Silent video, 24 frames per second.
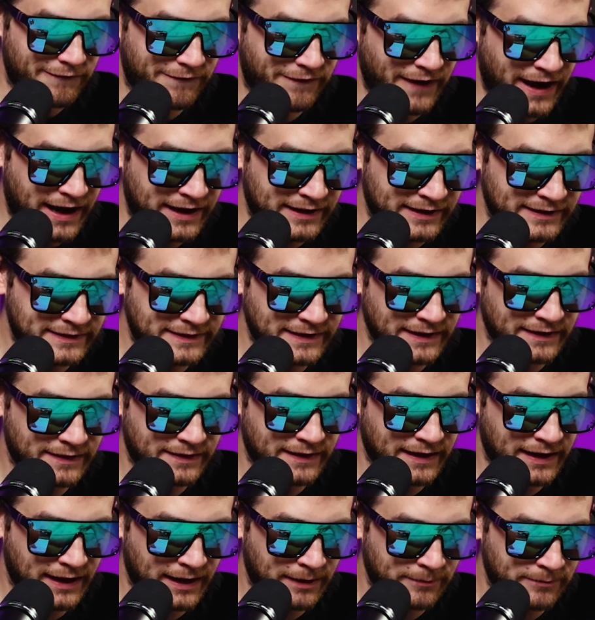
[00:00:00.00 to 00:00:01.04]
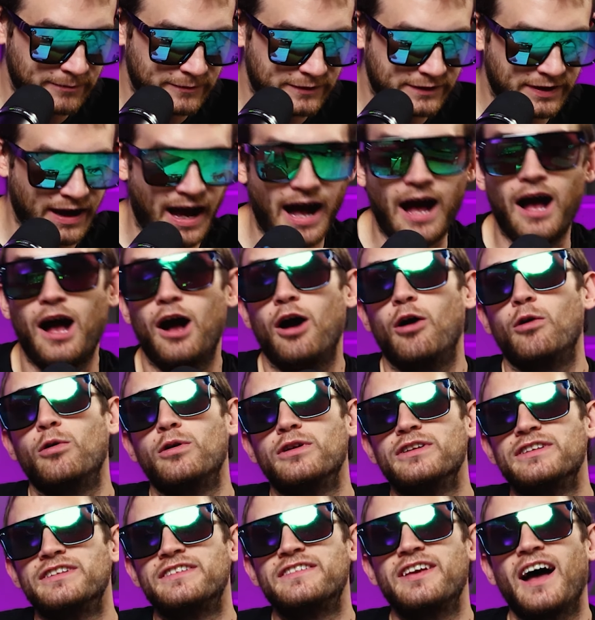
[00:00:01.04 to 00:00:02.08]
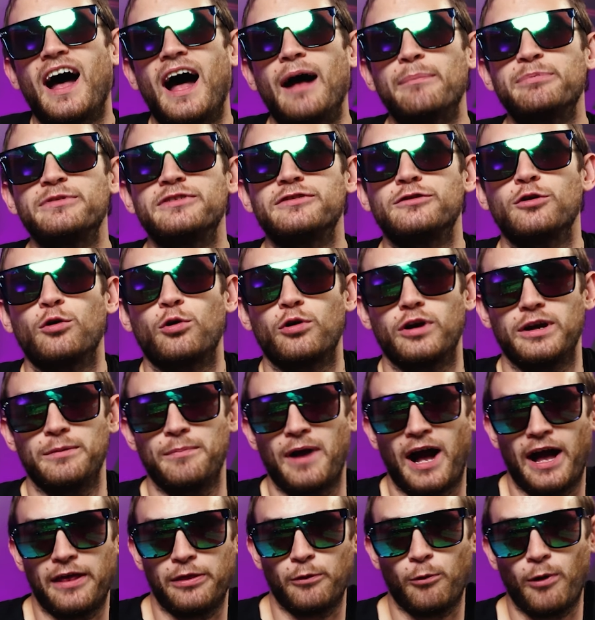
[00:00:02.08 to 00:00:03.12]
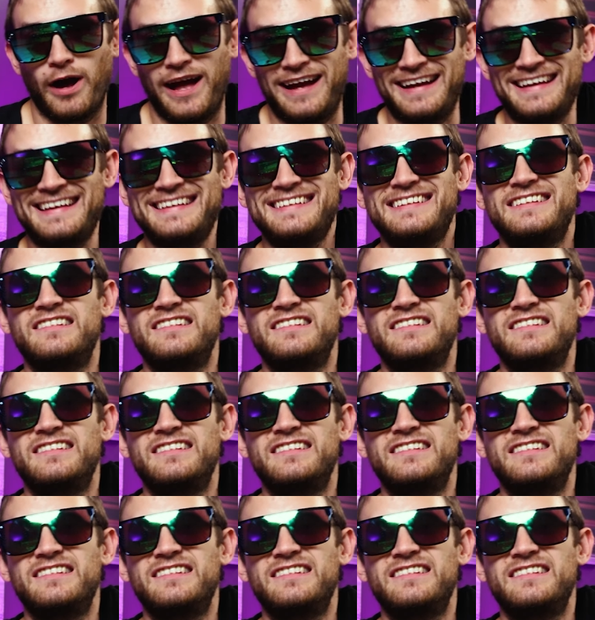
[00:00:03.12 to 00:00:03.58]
Fantasy themed. Top, oh, top story, by the way.